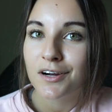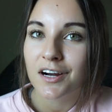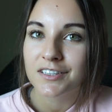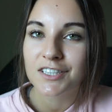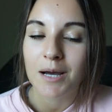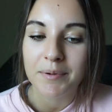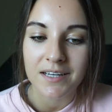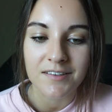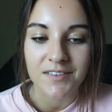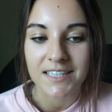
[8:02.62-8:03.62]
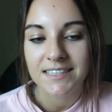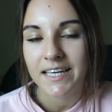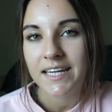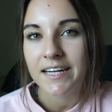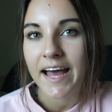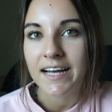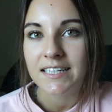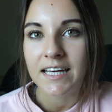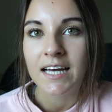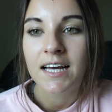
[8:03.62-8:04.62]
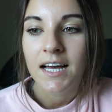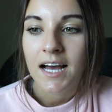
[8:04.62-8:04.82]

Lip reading: we are on the topic of like skin and acne,